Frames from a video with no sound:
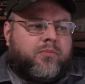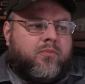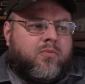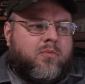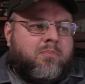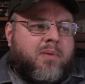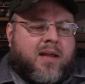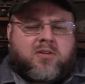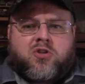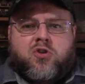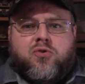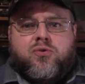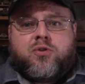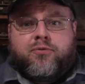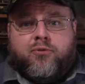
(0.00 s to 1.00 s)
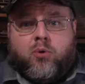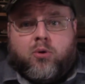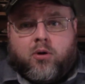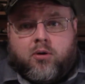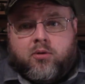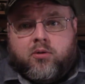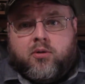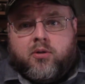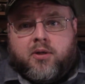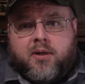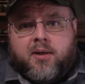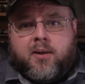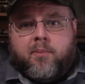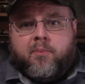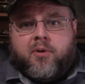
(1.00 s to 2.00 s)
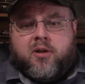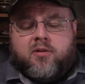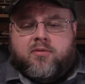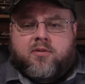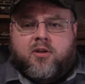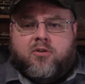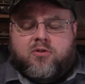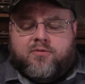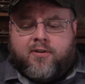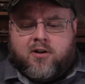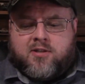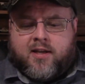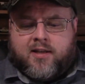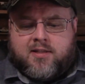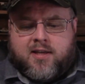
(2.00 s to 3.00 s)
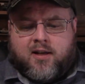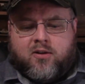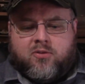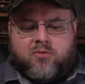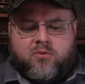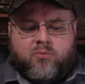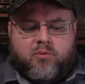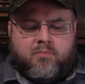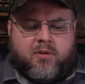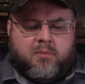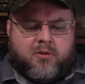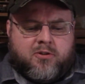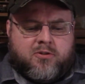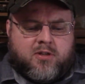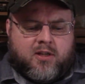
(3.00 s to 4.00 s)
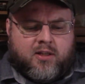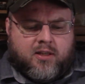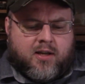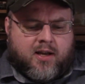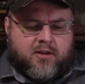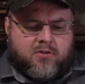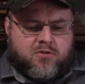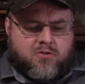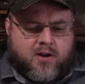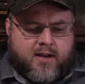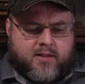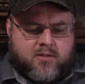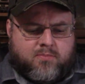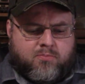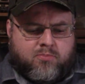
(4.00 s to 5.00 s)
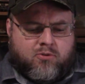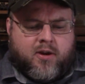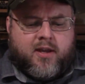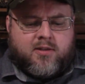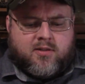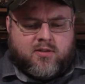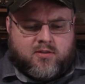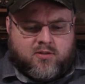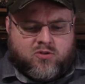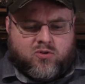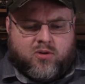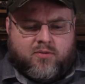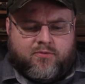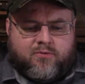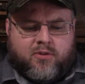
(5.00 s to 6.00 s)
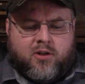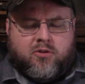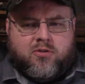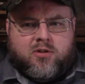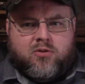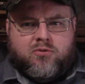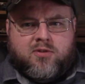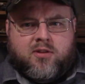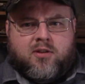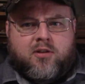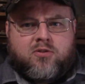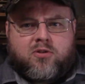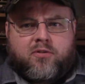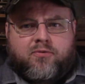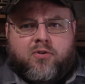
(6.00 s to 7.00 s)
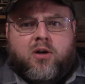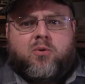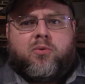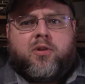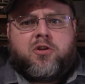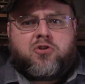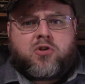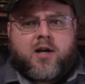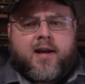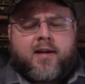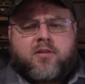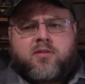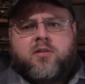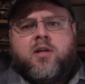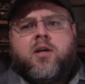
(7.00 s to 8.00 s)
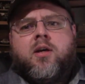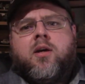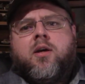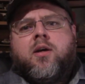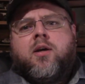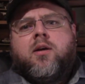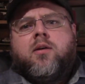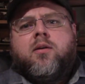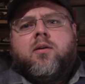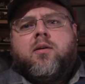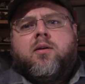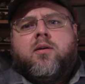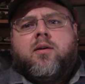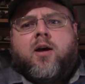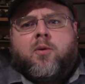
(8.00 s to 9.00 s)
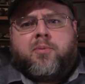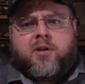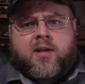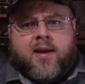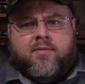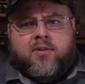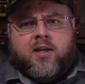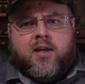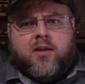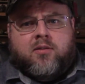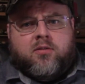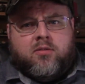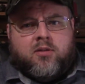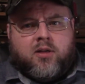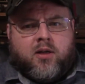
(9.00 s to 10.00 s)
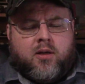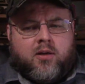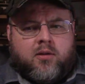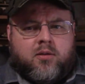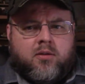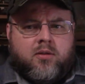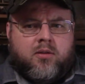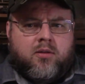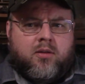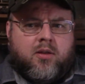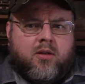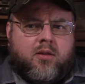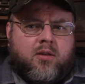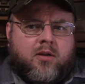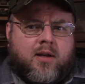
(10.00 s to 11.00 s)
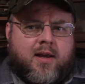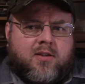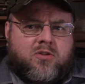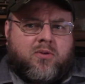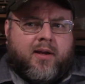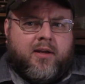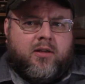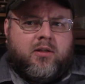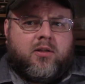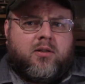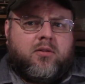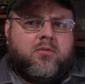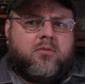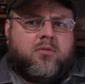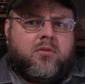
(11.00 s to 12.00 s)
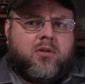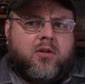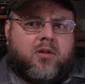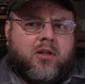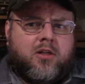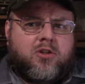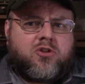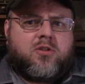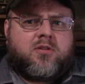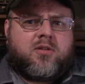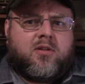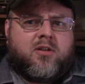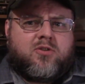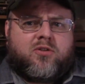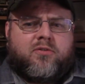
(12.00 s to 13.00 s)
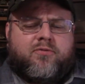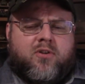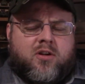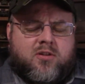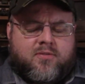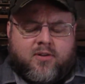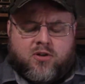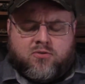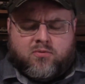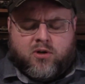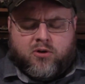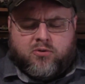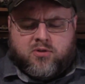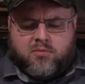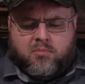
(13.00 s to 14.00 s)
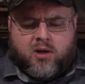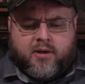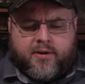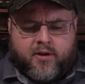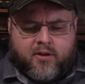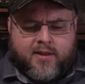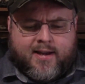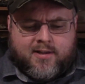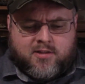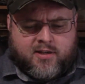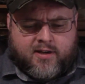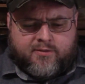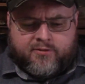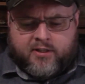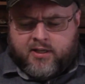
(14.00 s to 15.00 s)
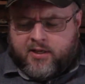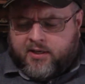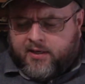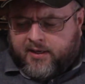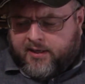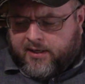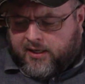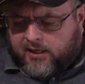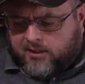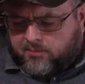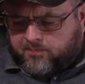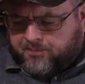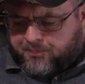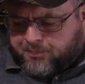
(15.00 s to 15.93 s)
best used for. Because, as far as I can tell, when people are singing the Kettenkrad's praises, it's sort of, its use in the Eastern Front where the tracks help it navigate the not so ideal conditions in the Eastern Front as far as roads and mud and all that stuff. But,